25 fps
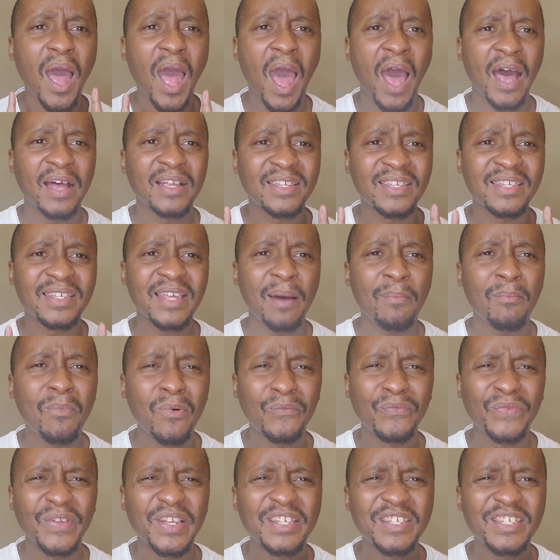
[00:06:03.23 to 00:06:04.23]
are some
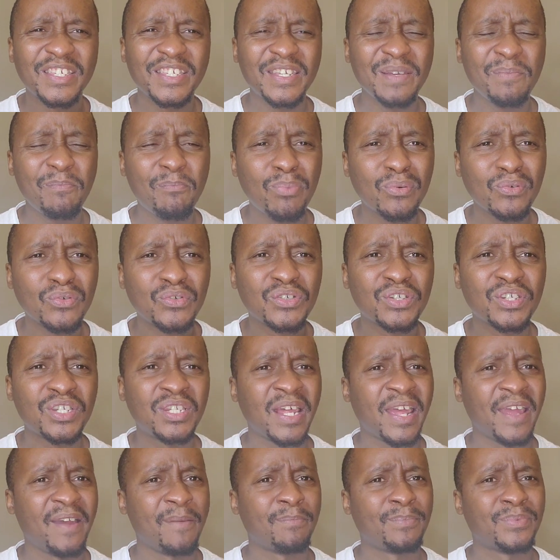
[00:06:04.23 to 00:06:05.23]
of the simple
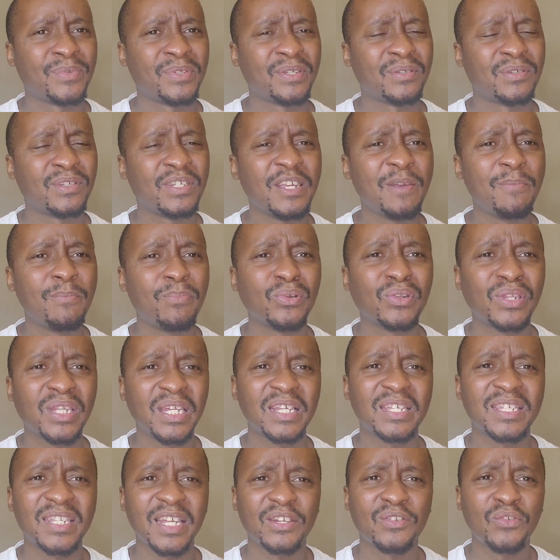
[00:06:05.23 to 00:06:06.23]
steps, simple
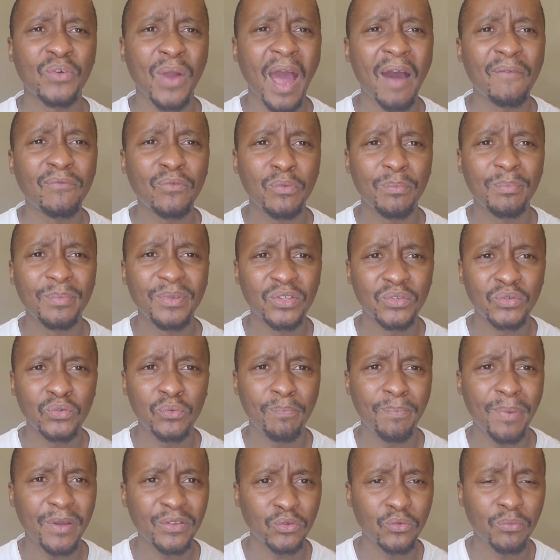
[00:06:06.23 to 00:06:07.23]
things that you have to be
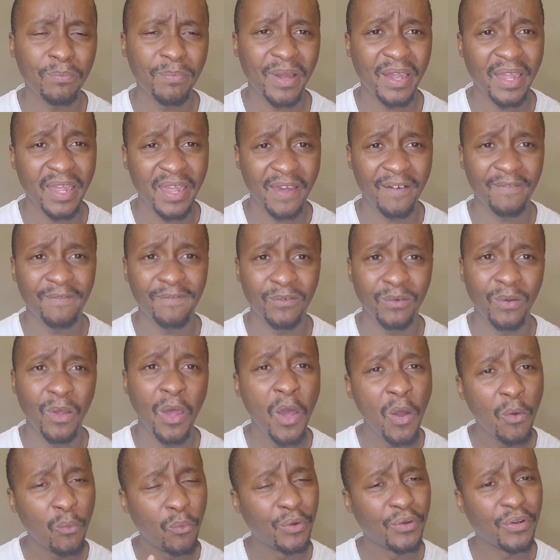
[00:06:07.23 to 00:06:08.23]
super careful
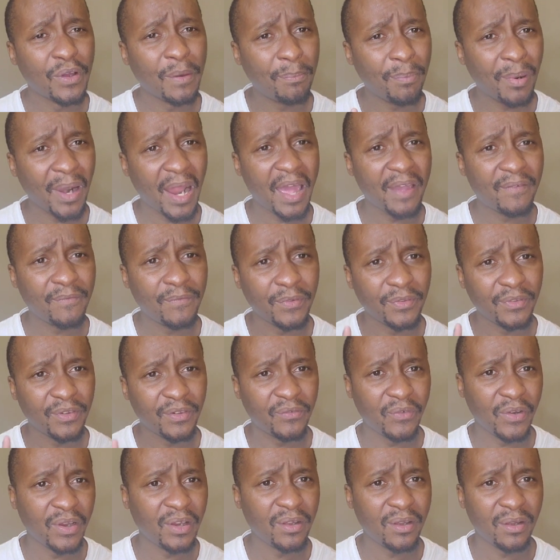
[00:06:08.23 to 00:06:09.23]
when applying for the
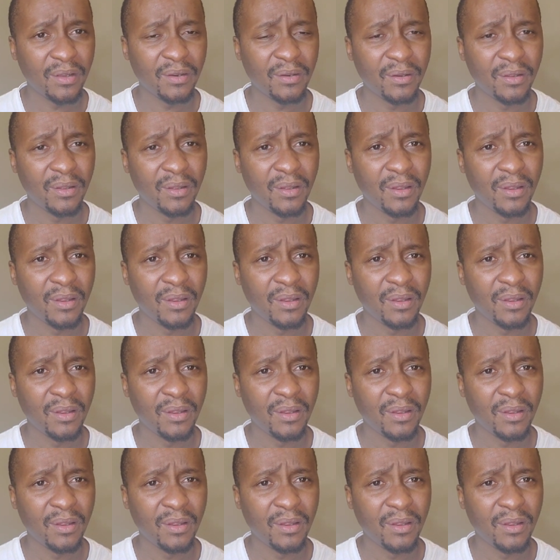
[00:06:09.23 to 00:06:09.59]
green card.